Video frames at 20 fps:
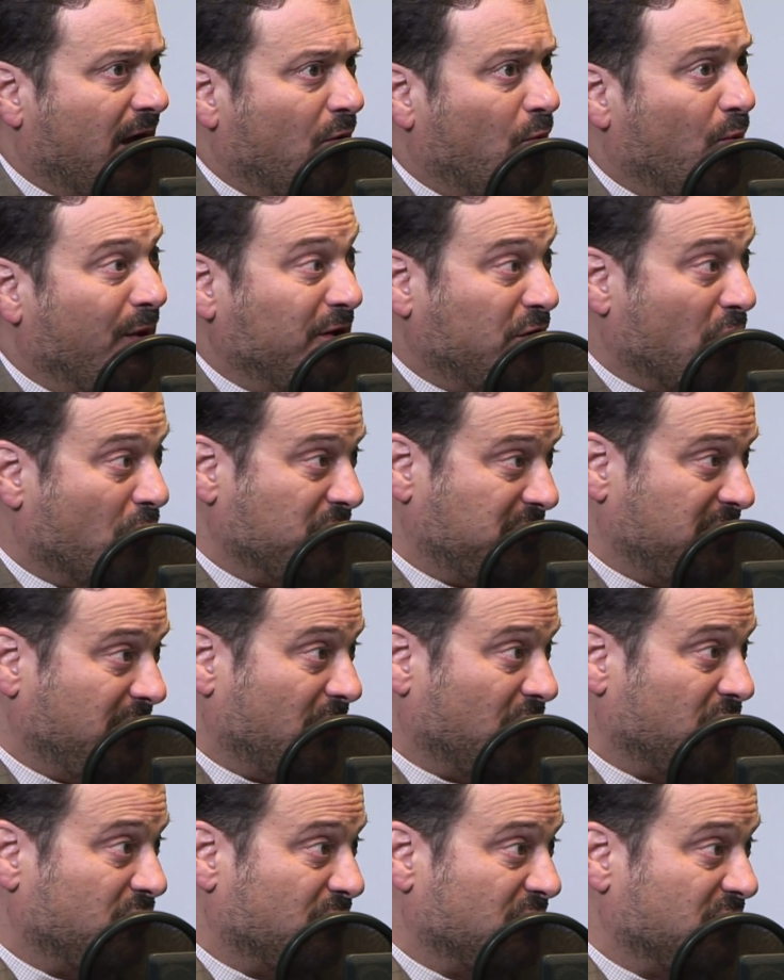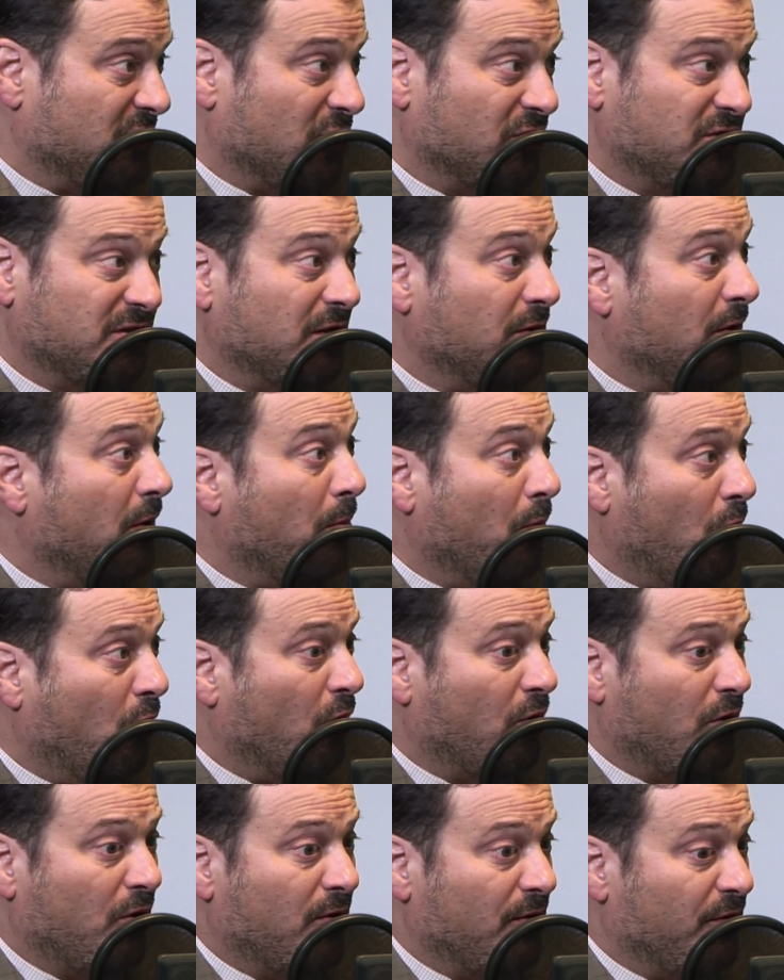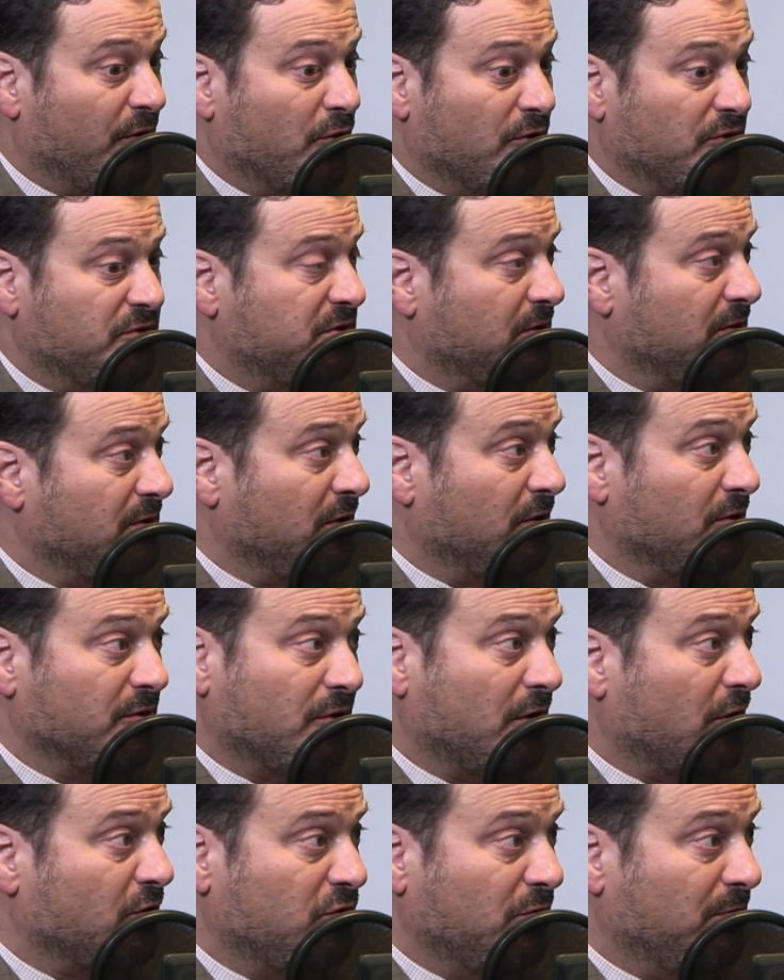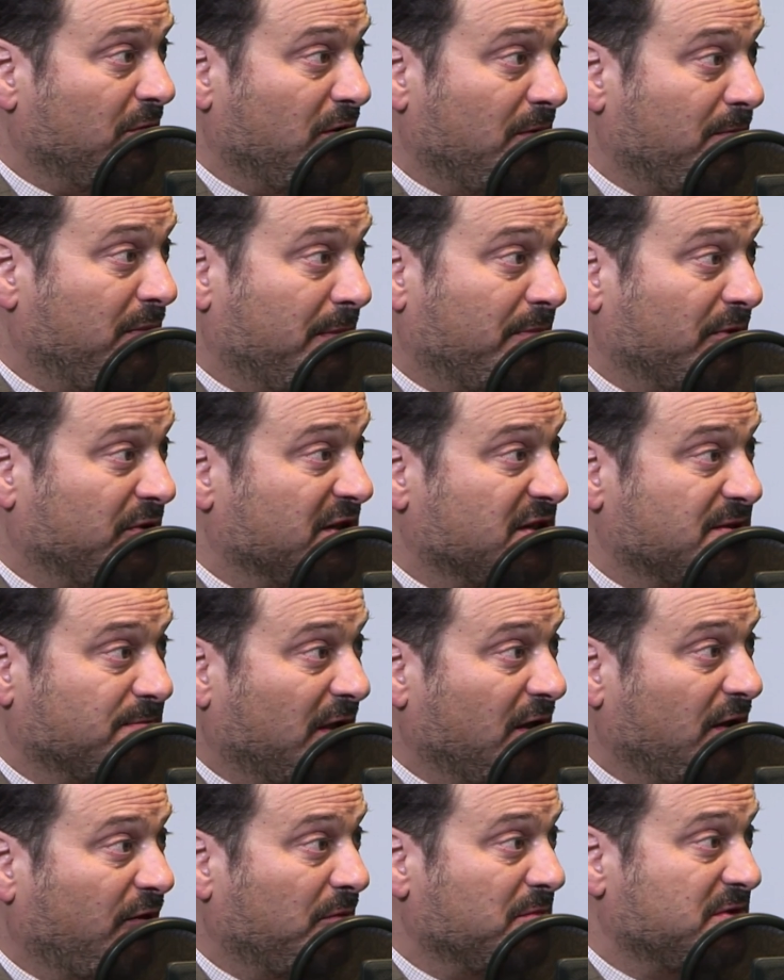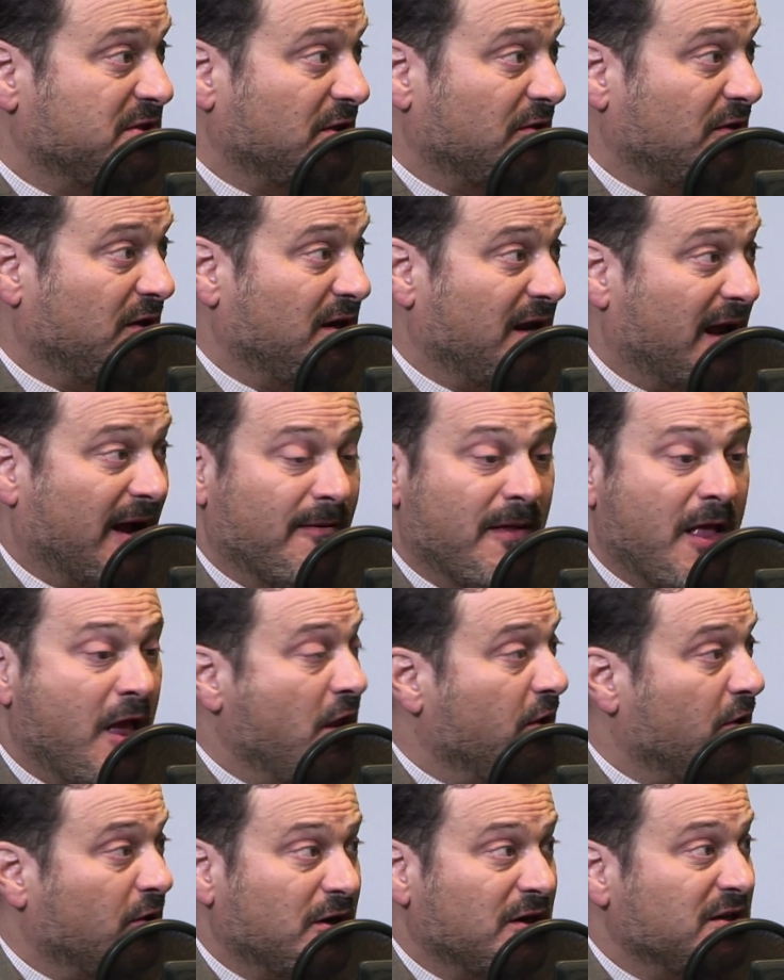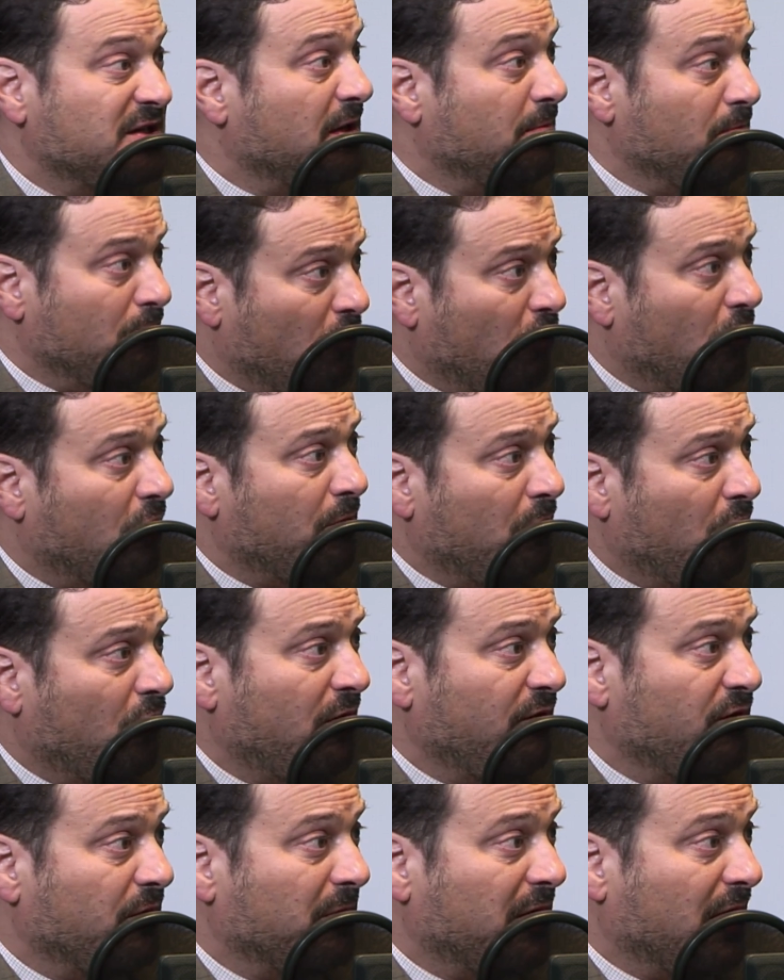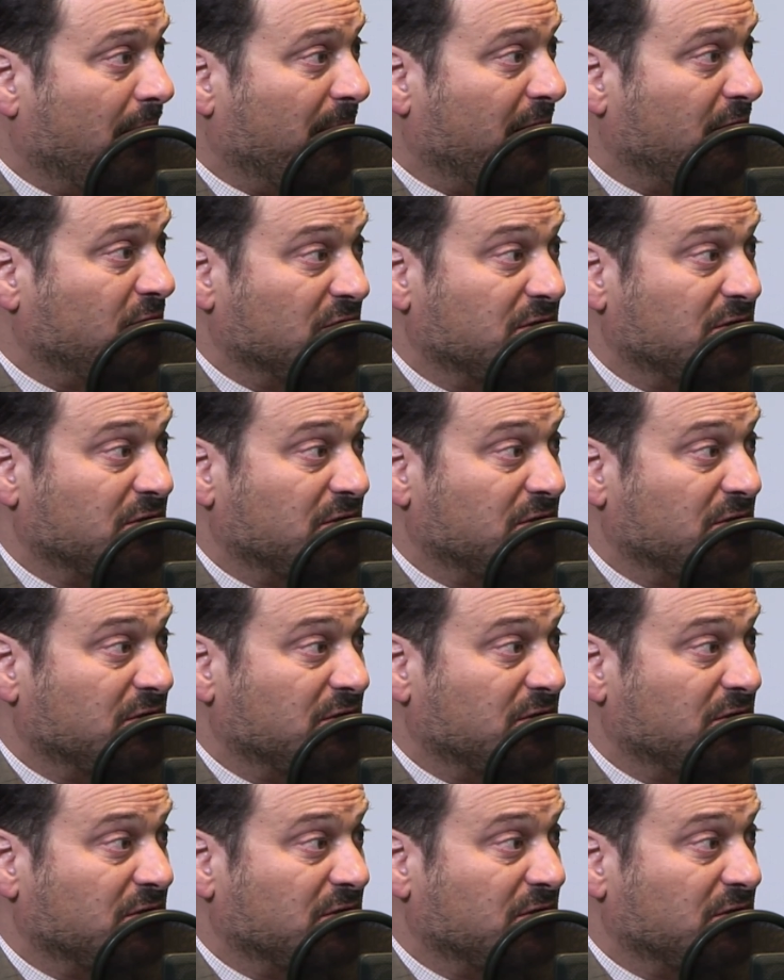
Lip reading: we don't see those results, and there are 2 million people displaced from Syria now, you're going to see more and more of them coming.